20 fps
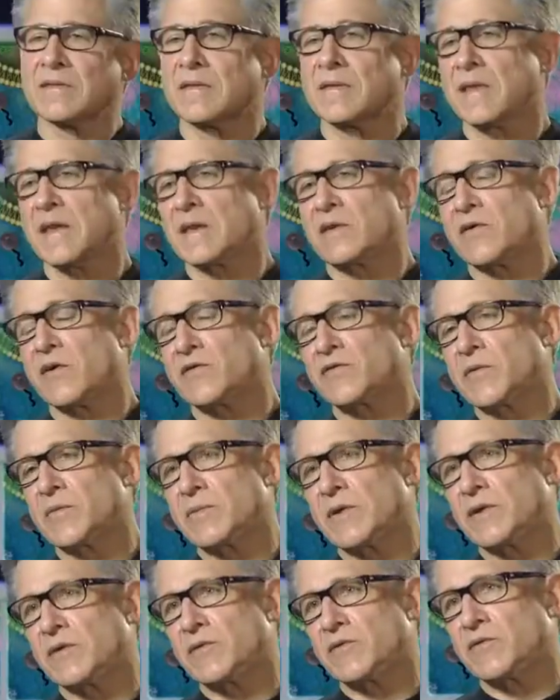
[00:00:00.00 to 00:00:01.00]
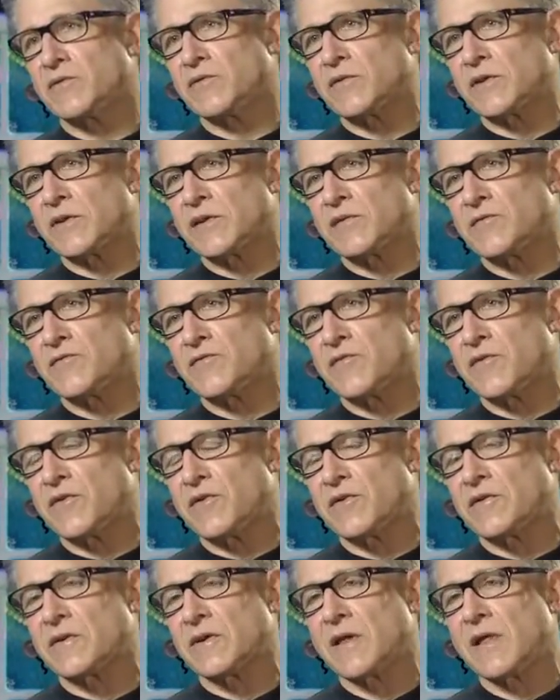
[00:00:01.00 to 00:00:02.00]
They can also be used
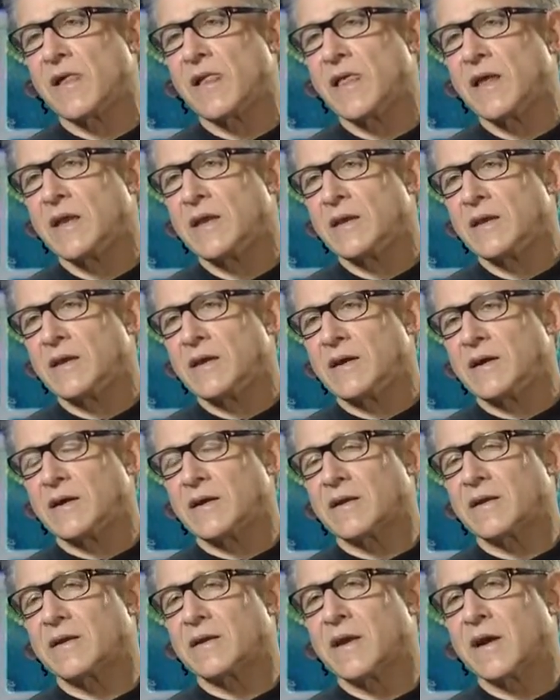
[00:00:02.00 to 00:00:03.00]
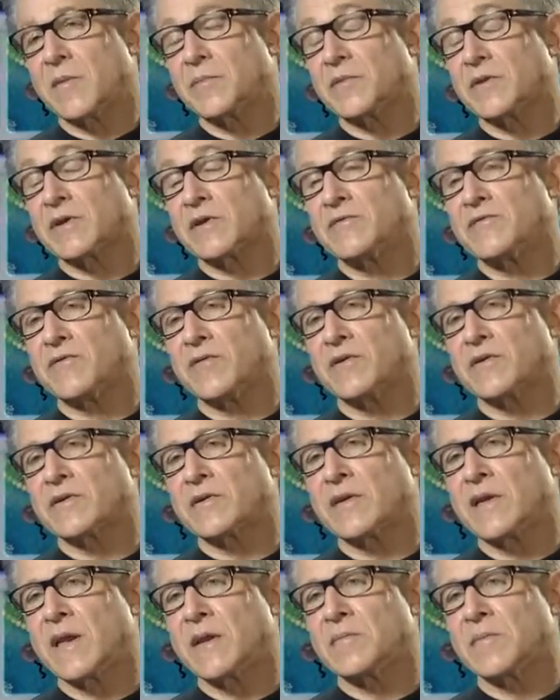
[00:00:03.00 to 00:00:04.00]
to help to convert
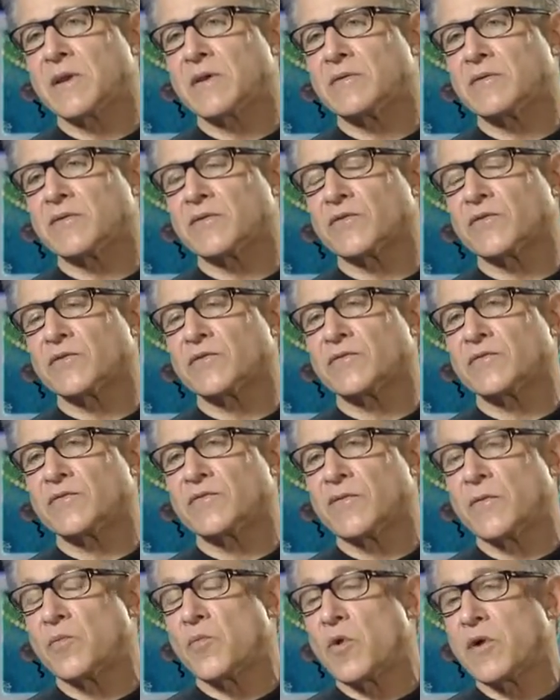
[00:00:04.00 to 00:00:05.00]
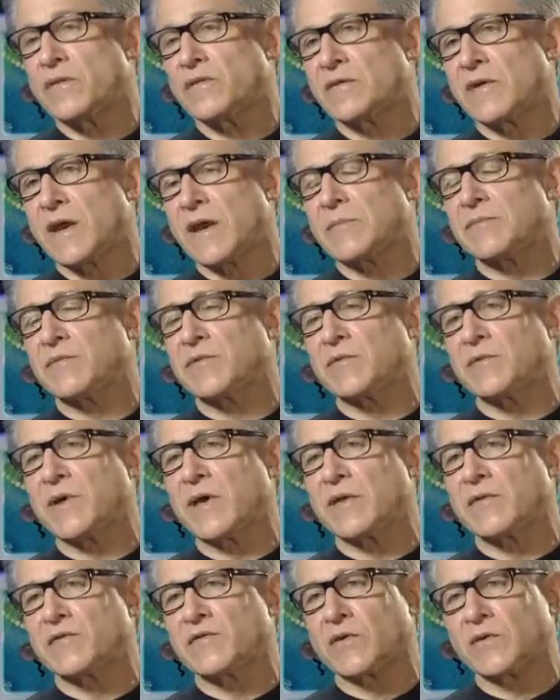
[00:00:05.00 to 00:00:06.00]
chemicals from one type to
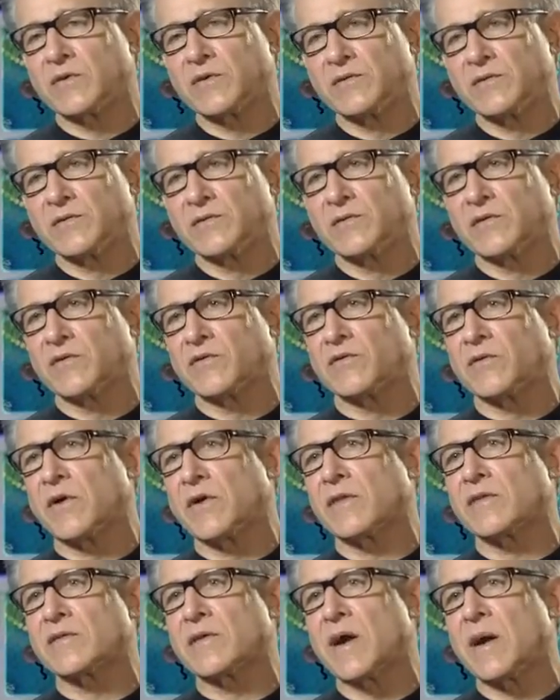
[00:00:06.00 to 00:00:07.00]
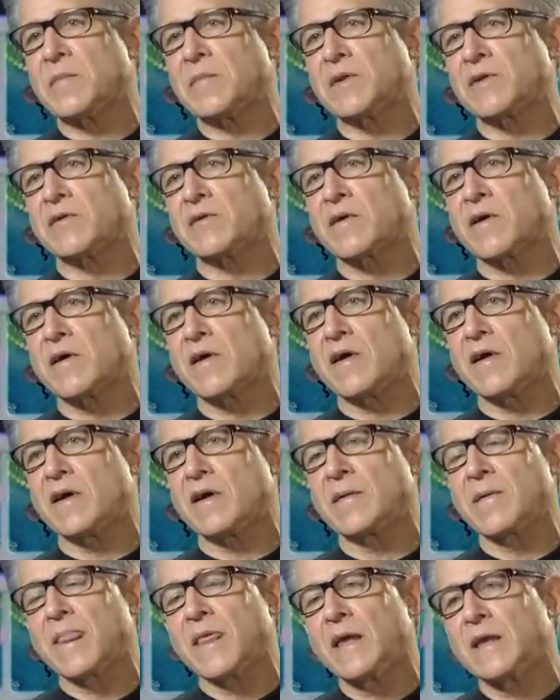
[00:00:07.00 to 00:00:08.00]
another. So you do this all the time in your
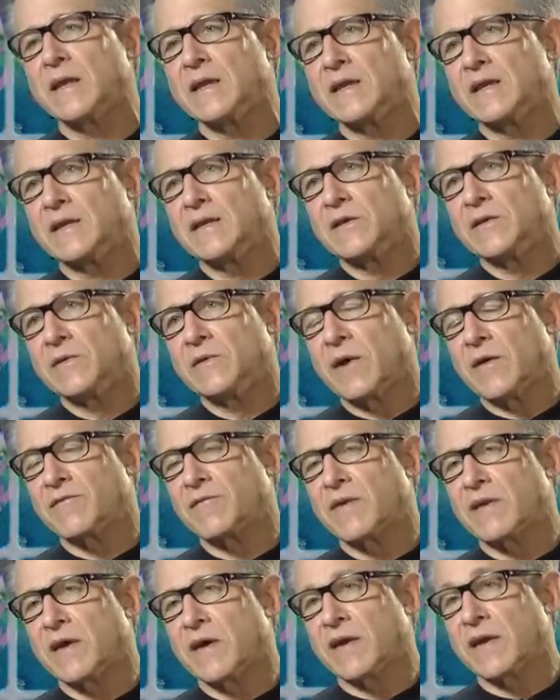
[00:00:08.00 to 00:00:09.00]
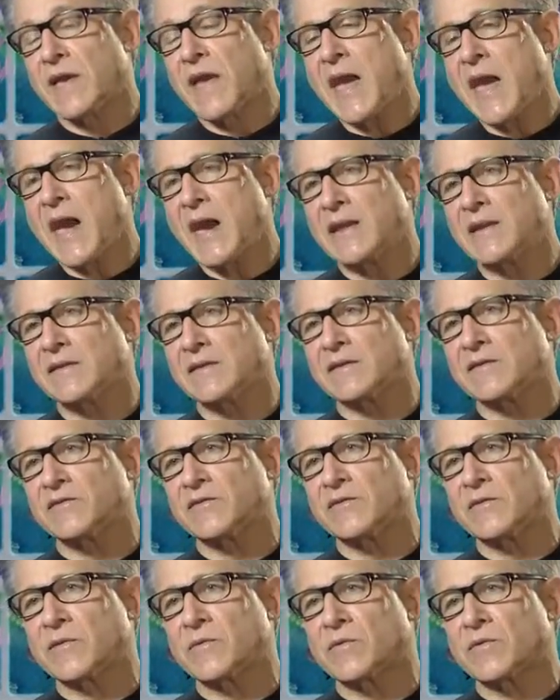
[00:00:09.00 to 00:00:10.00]
car. You have a
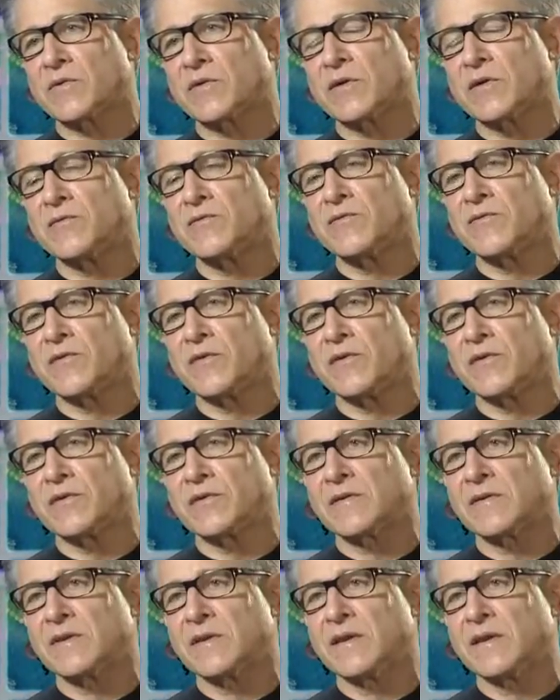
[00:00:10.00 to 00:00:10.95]
catalyst that will convert